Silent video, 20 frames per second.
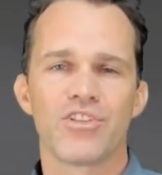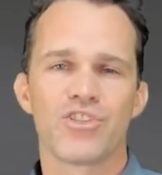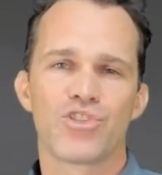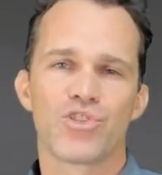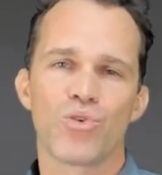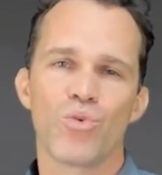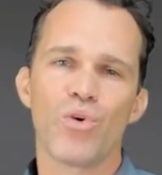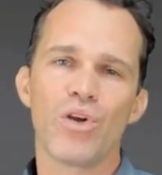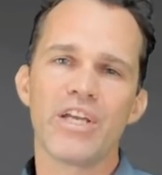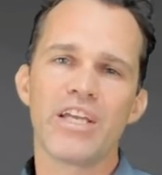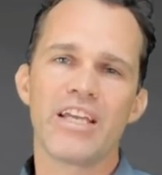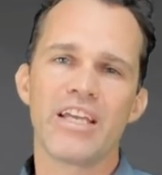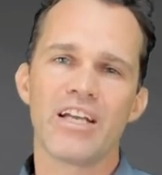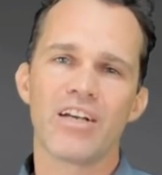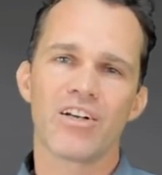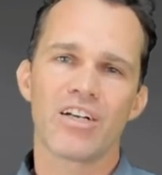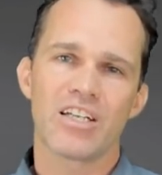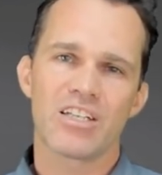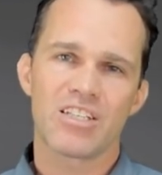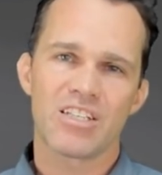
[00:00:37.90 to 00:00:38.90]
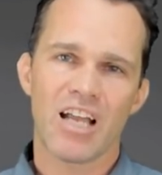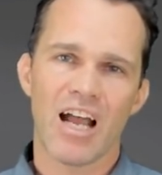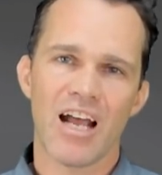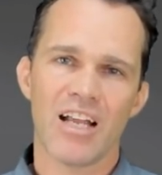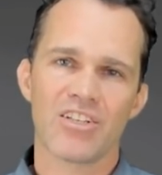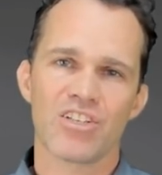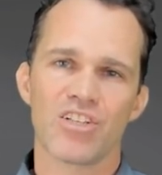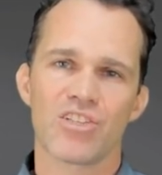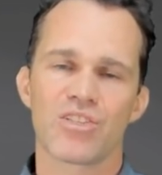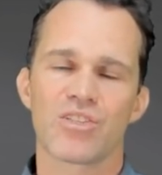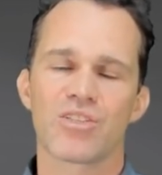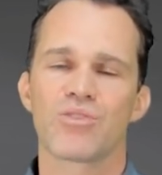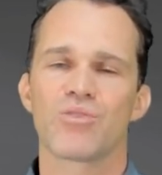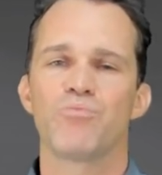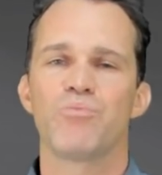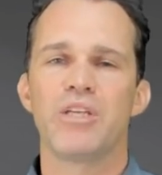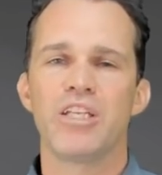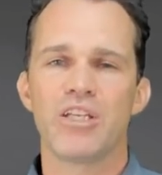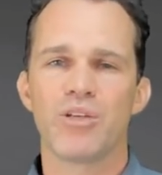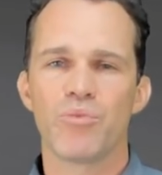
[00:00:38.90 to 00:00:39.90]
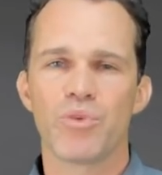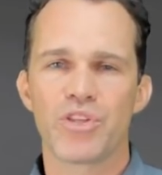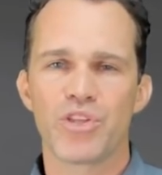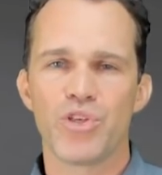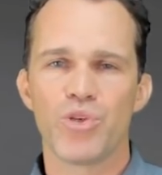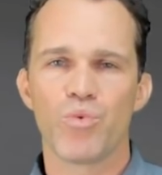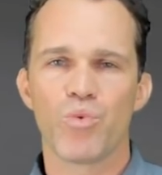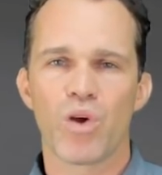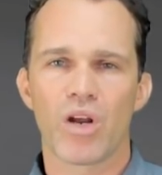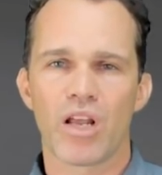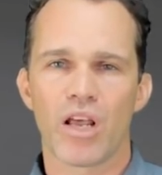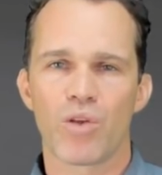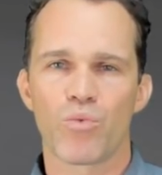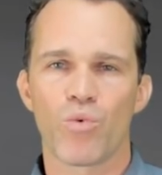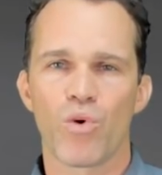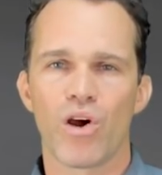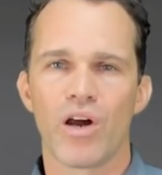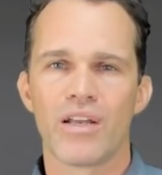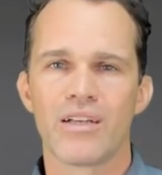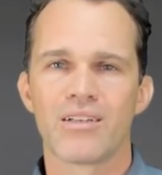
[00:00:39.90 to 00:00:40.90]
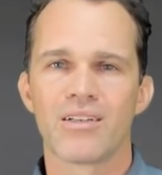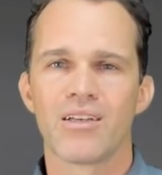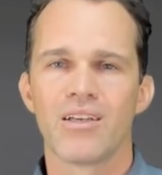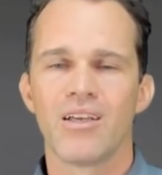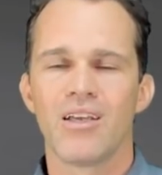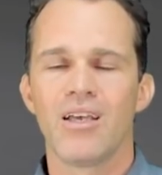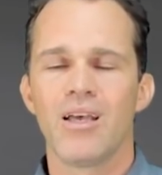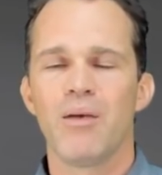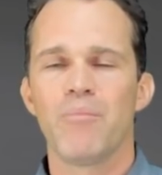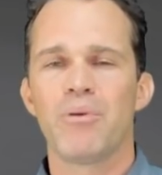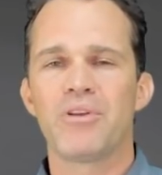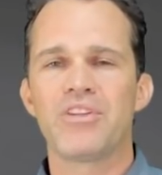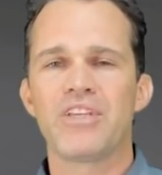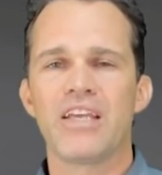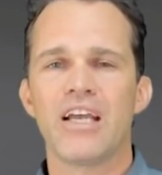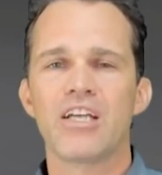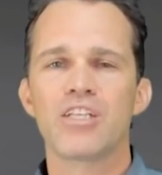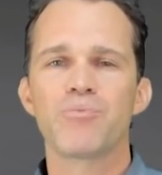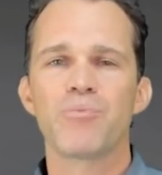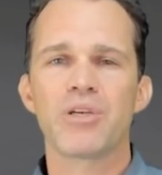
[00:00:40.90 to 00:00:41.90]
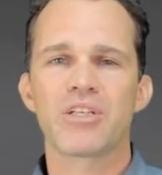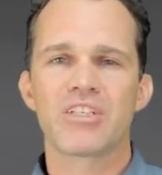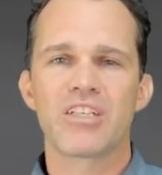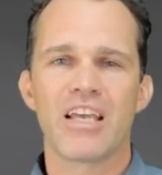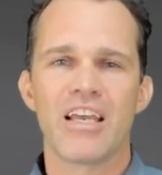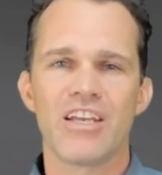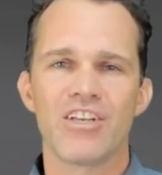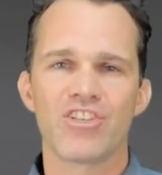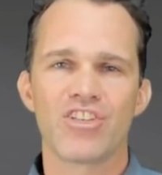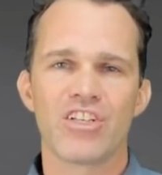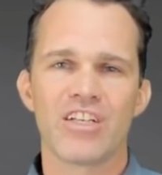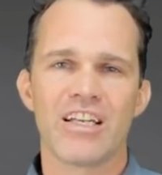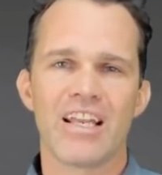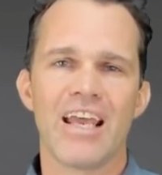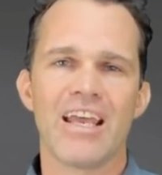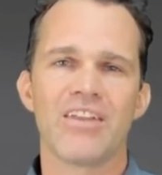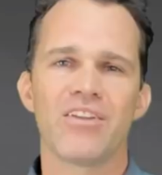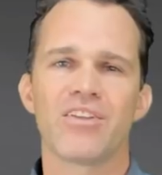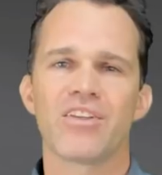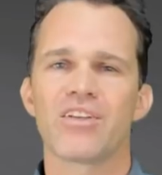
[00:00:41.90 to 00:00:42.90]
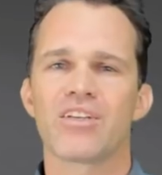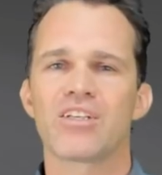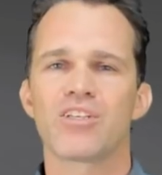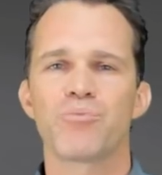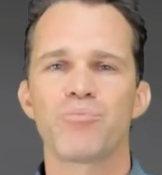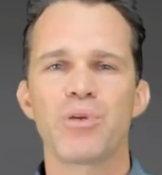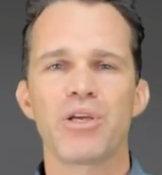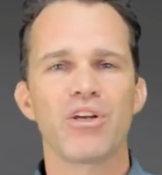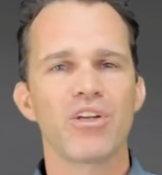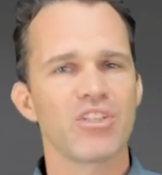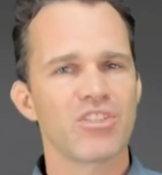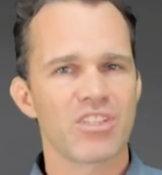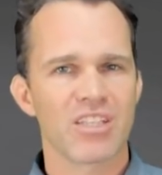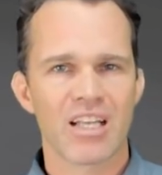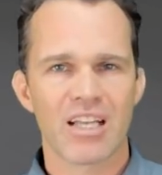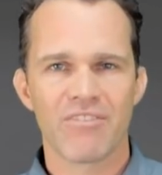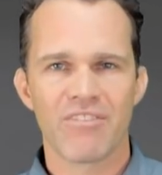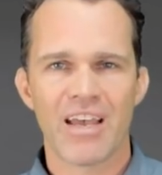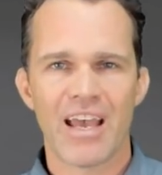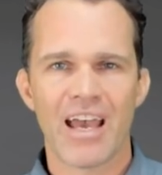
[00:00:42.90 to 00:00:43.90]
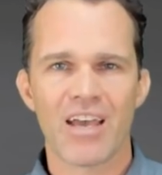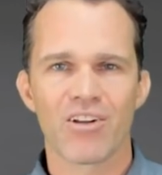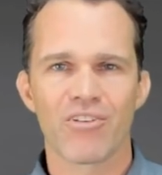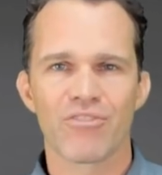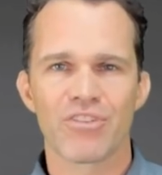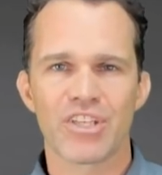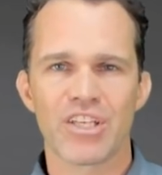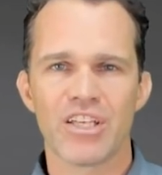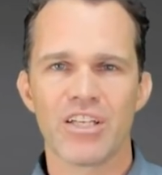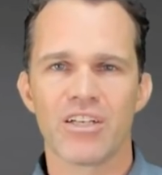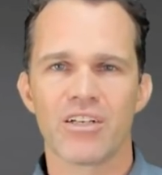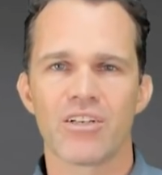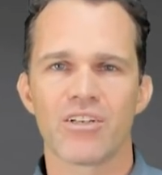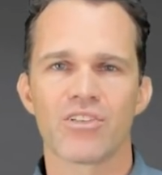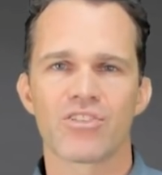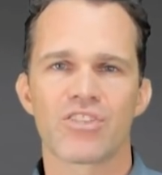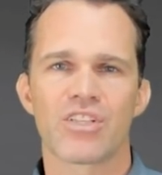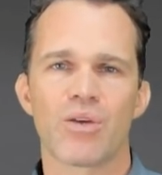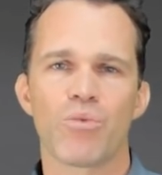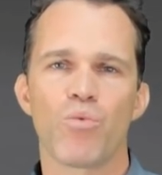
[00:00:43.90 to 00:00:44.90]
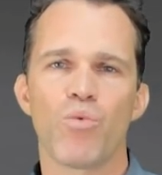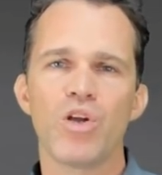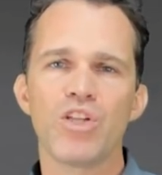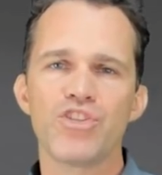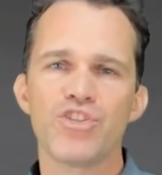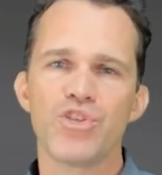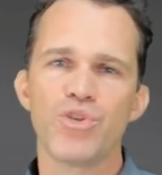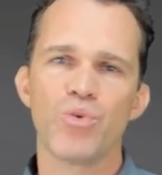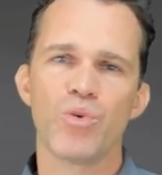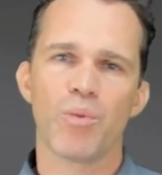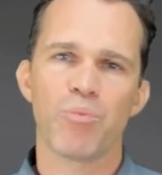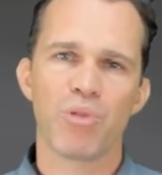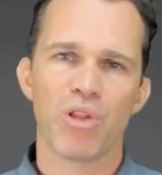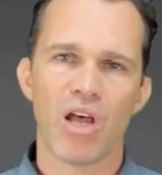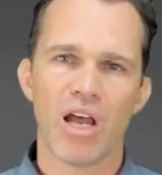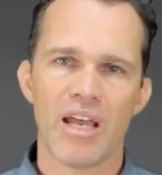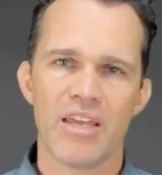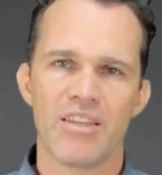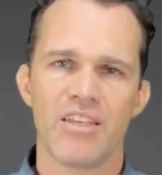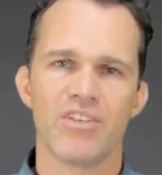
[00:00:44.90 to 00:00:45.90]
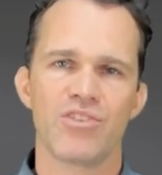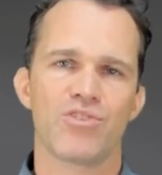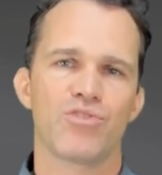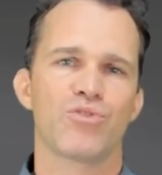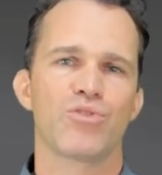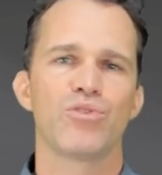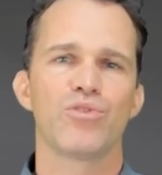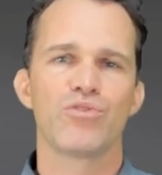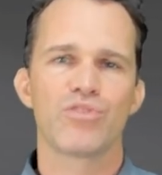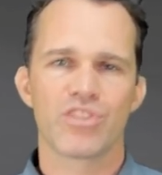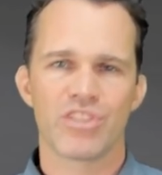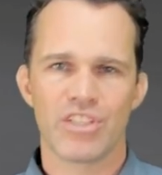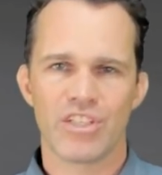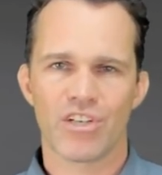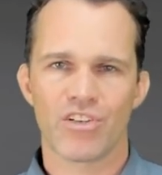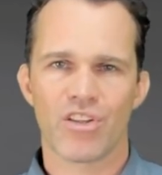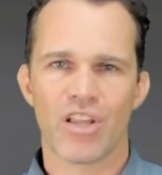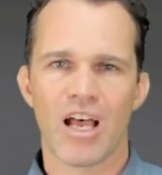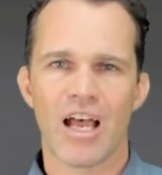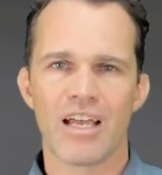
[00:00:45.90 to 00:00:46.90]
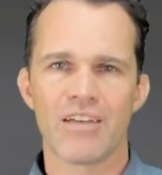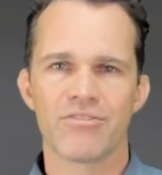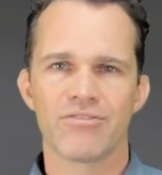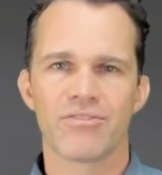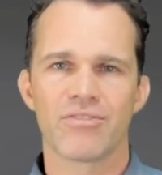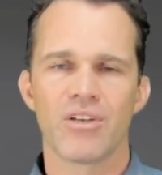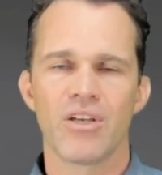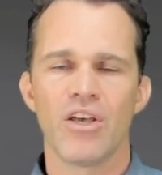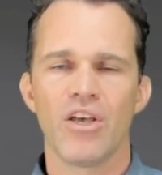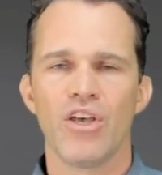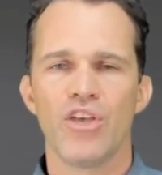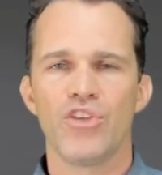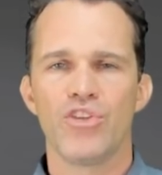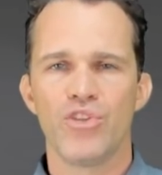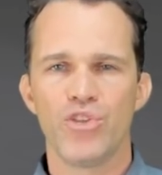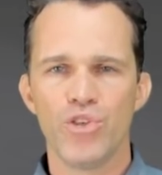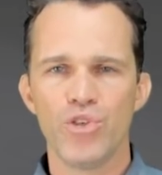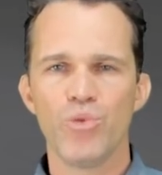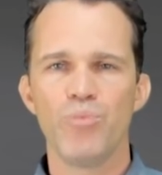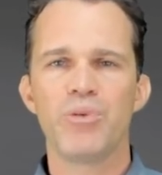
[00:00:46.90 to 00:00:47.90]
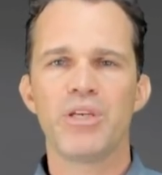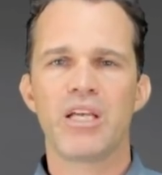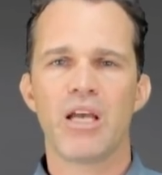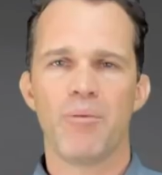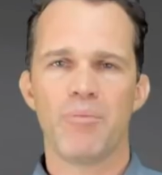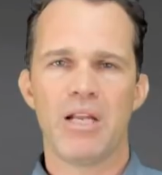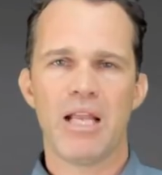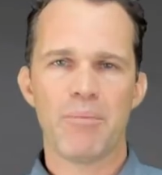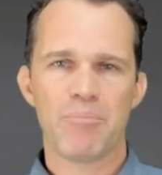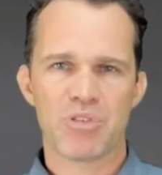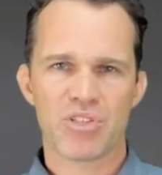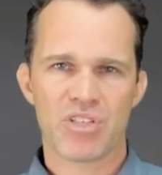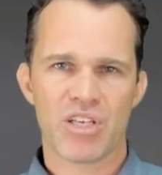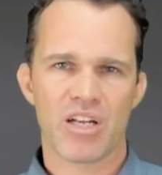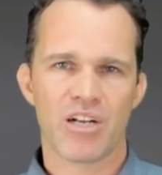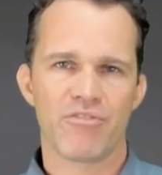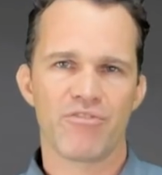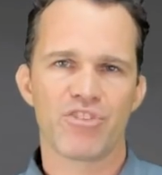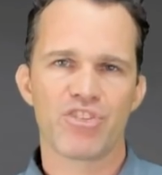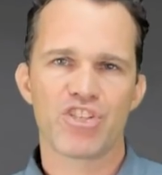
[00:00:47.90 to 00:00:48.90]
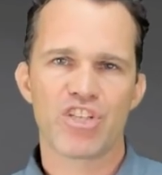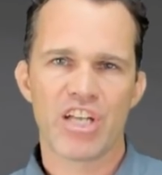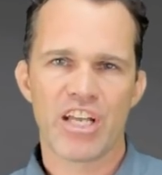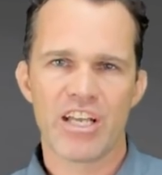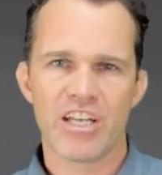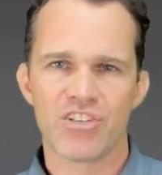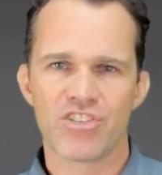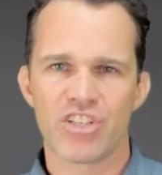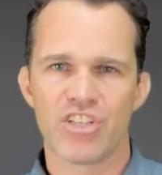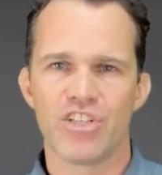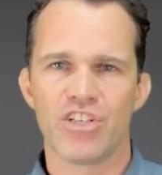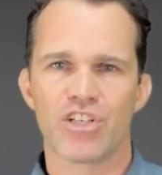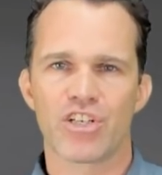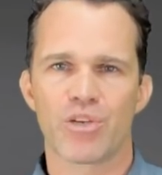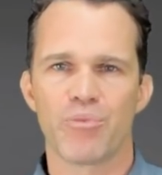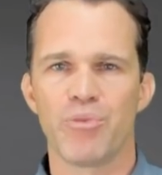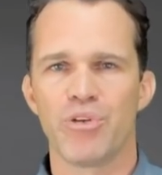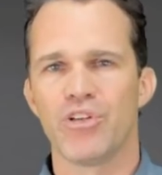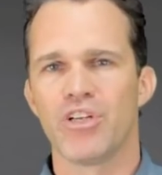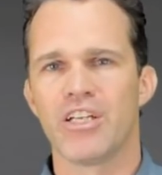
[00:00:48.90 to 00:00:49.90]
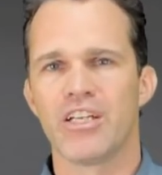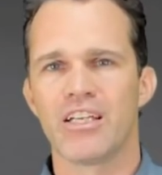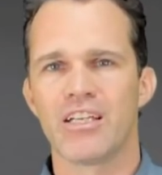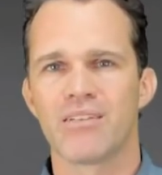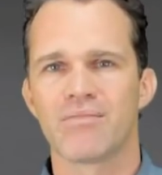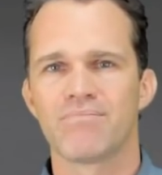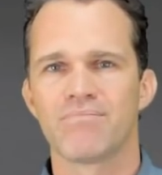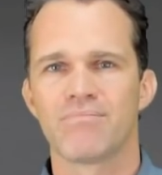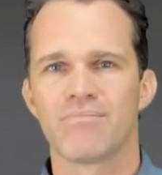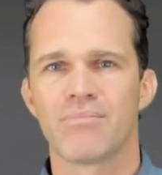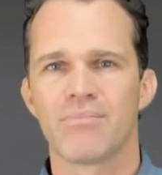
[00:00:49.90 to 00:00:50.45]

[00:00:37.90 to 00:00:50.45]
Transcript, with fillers: the joy here is not just meeting with you one-on-one, -on -one, but the expectation and the experience that I've had over the years that once you apply these truths in your life, you become an epicenter for change in your community.